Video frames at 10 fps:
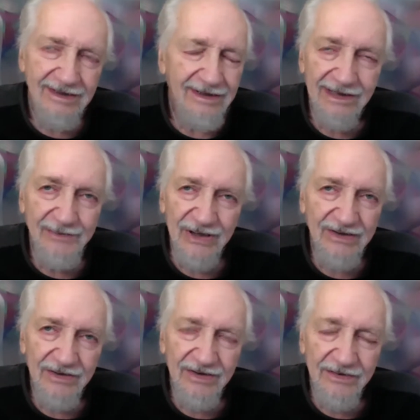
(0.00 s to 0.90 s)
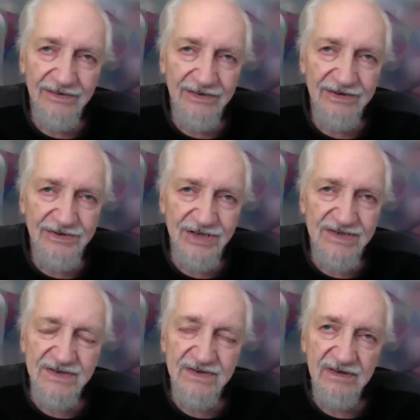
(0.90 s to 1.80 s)
I mean, they're
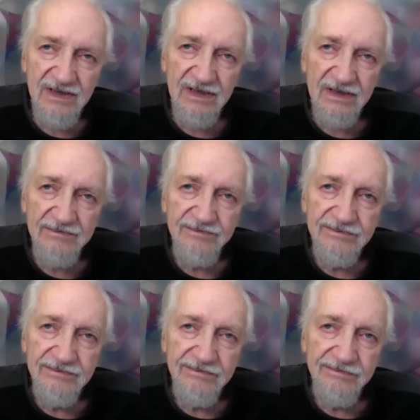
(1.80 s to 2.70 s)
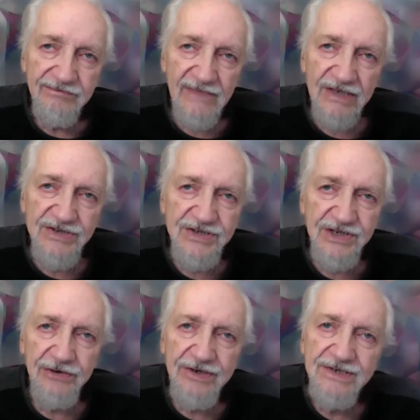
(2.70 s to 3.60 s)
just a
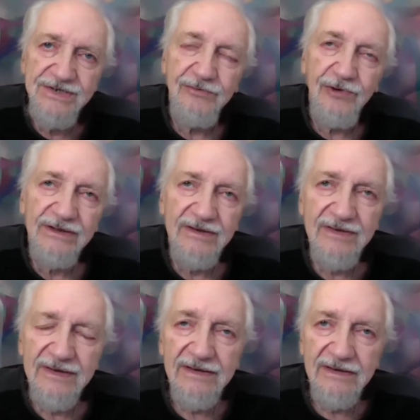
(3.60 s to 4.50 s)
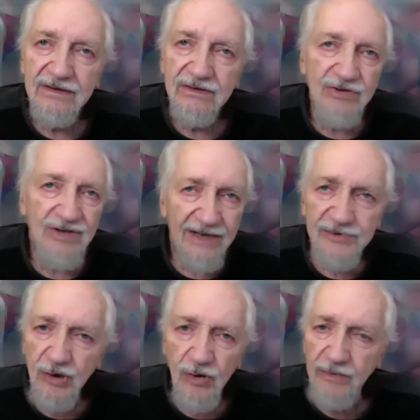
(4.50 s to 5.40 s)
series of what you'd have to
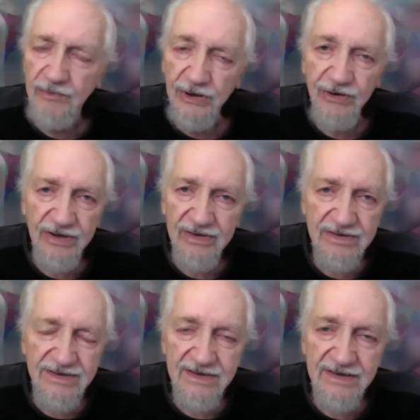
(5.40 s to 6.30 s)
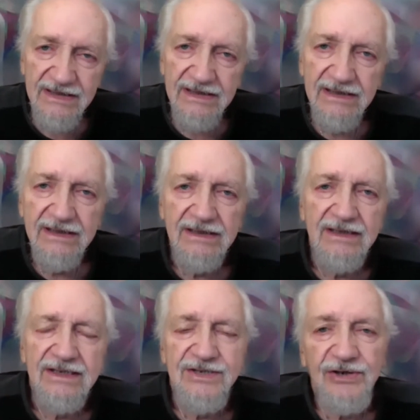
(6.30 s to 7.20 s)
call miracles.
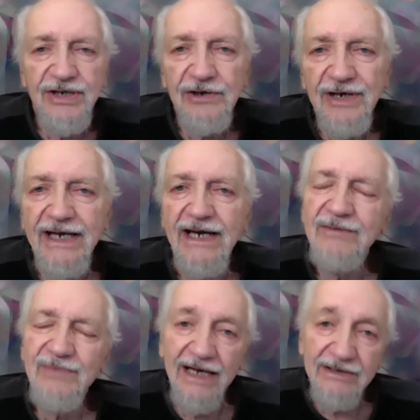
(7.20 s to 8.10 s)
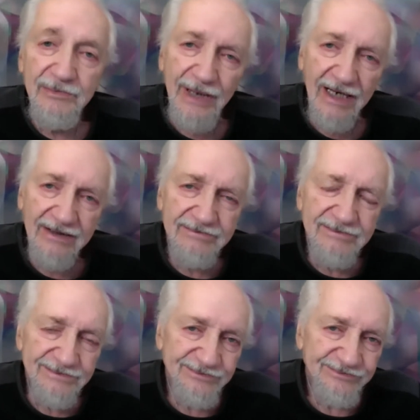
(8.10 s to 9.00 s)
So here I am at a bottom.
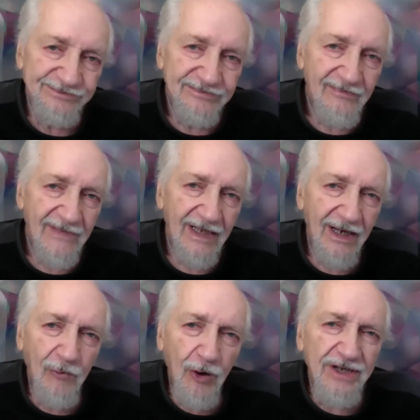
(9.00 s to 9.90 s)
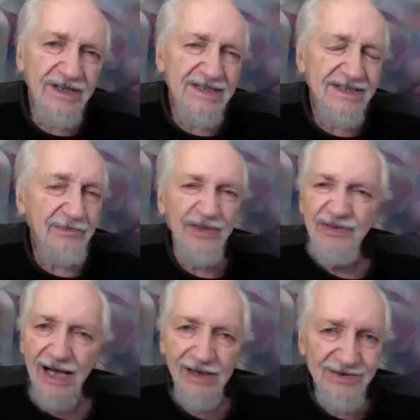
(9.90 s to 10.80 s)
I'm working as a
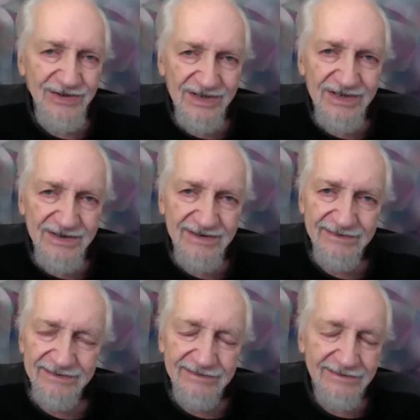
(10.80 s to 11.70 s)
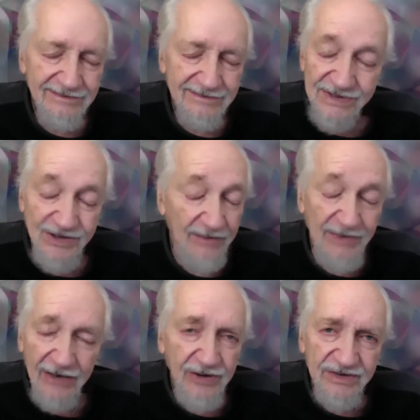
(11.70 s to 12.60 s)
pathologist,
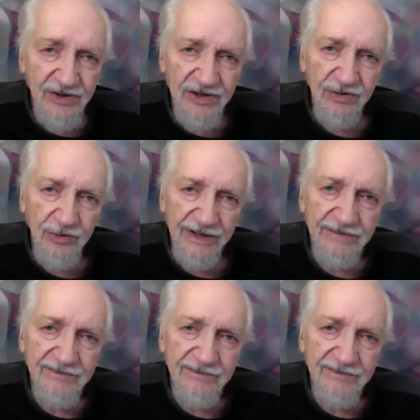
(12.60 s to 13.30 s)
somehow continuing.